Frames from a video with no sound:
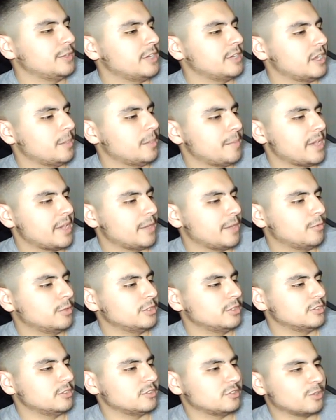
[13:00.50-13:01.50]
not a bad one
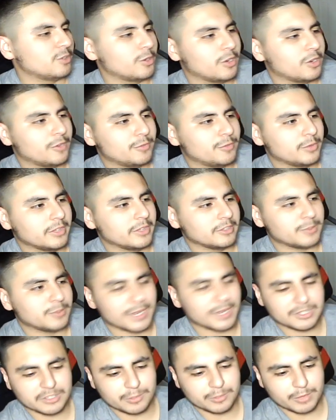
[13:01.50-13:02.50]
to start off with,
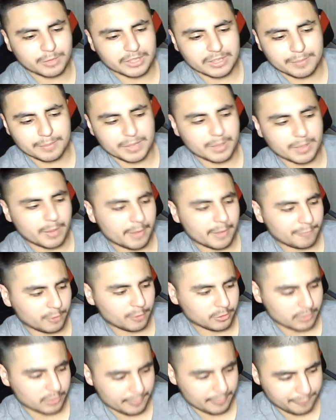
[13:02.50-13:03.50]
especially with it being my
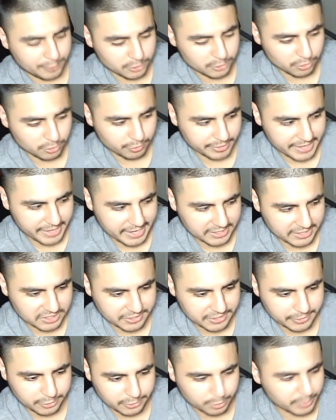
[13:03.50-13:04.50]
first official reaction
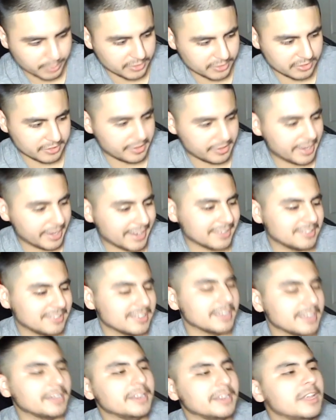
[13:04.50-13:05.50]
to Twista. Like I
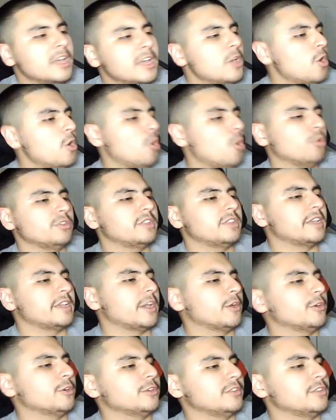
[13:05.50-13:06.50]
said, only thing I
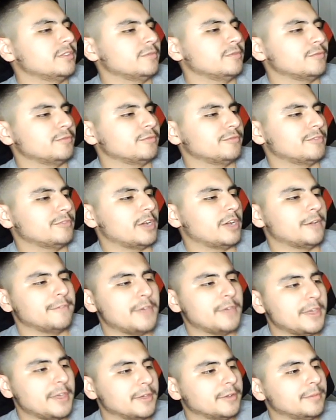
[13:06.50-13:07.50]
heard of
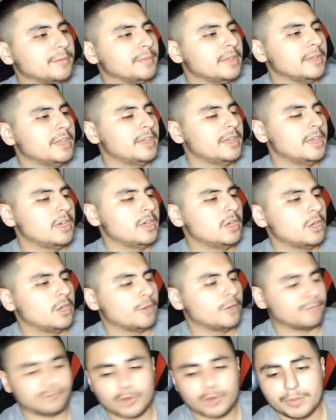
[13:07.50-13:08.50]
him,
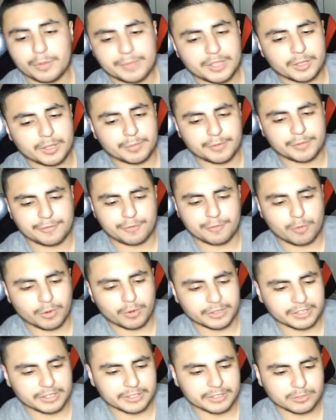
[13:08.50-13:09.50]
from him before
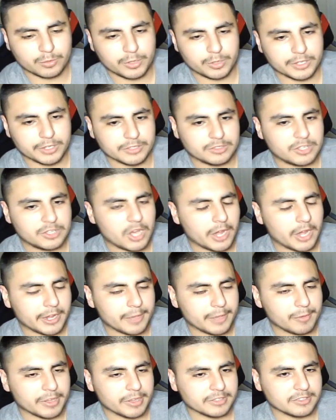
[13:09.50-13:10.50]
this was Kanye
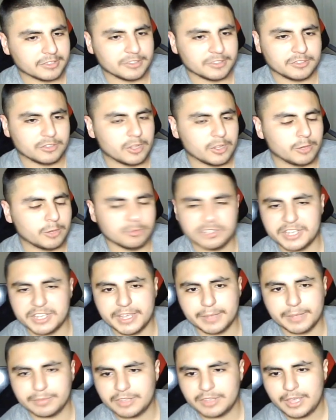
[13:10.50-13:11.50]
West's Slow
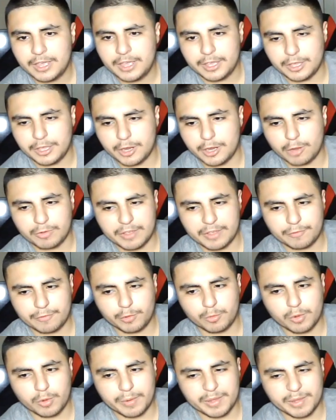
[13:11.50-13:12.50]
Jams. You know,
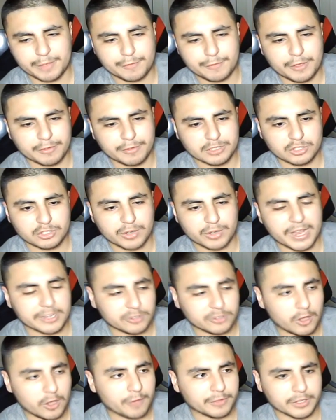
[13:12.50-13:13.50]
definitely one of my favorite tracks
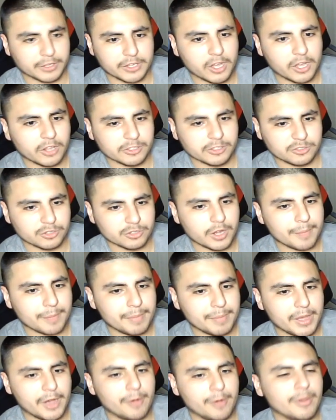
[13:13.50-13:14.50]
off of the College
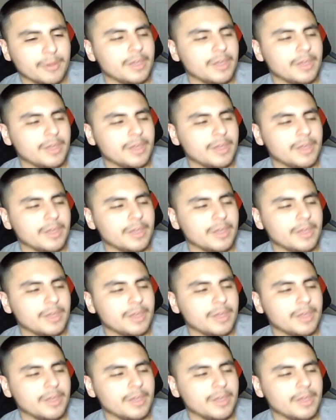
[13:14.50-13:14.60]
Dropout.